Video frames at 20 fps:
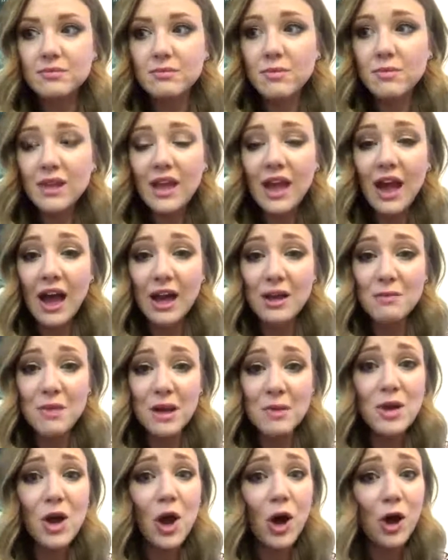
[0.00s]
and maybe
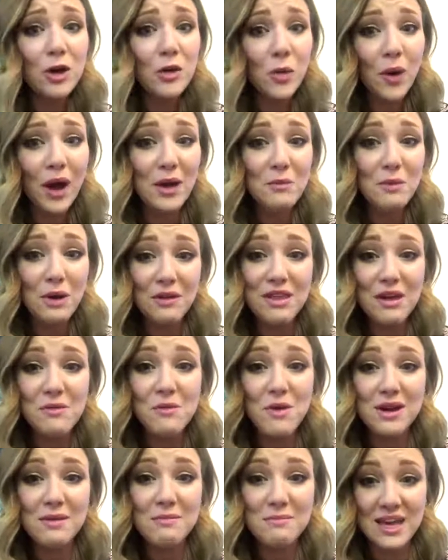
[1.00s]
aren't quite where they want to
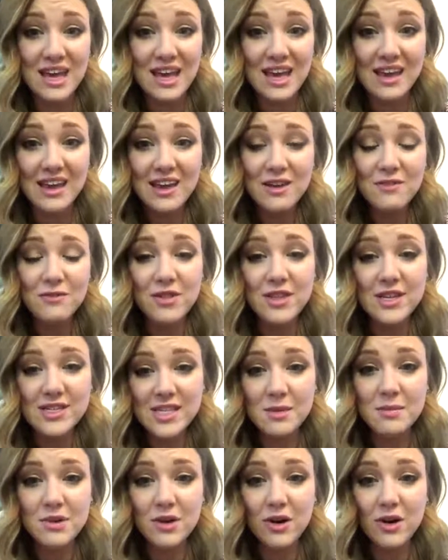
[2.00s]
be for the seminar
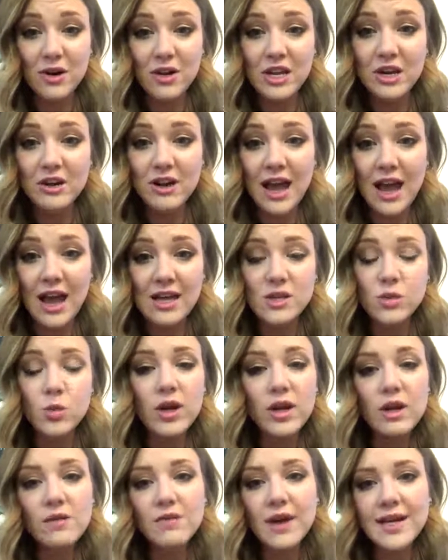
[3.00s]
year end, what advice
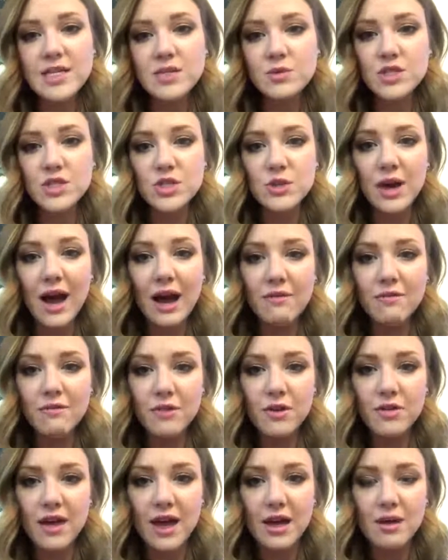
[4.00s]
would you have for them
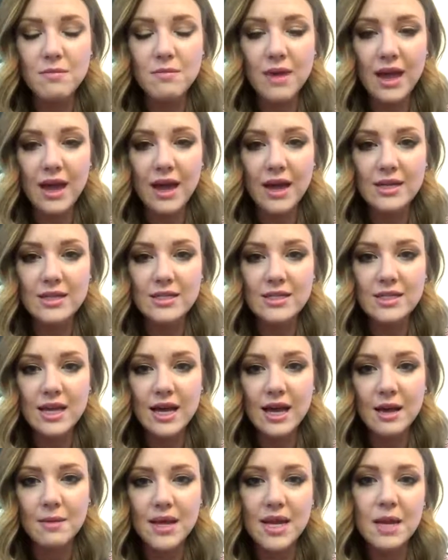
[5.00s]
and um, any
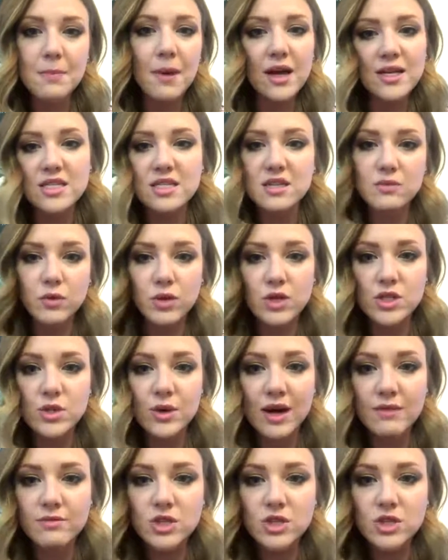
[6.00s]
positive words you have to share?